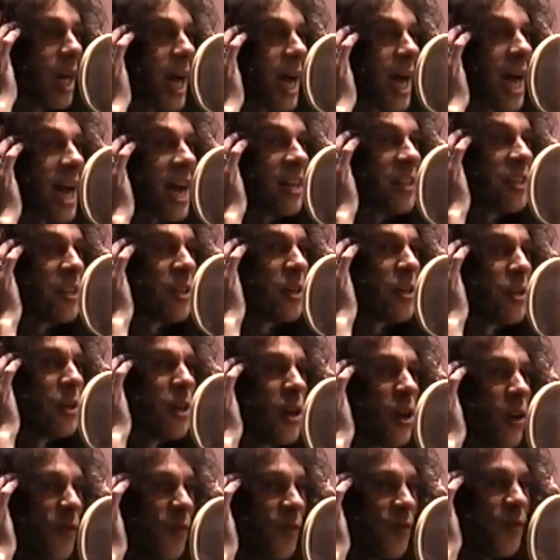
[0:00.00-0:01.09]
How do
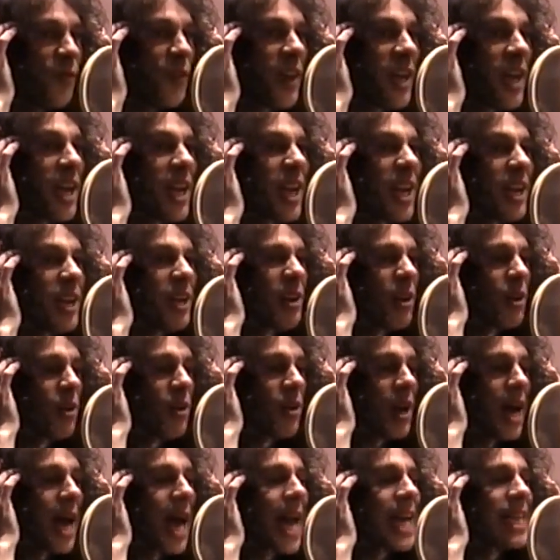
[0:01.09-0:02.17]
you feel
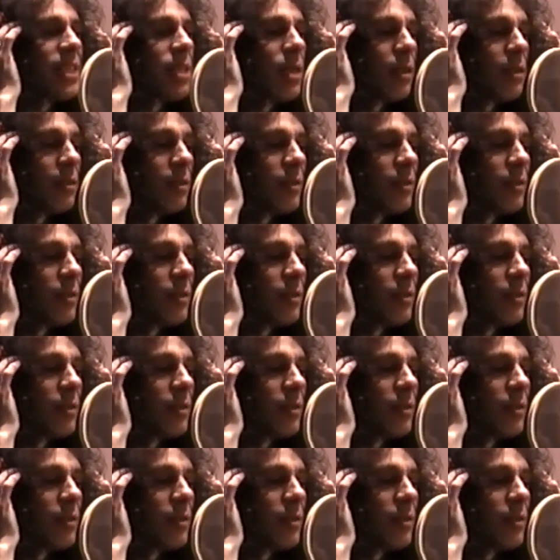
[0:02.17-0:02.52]
right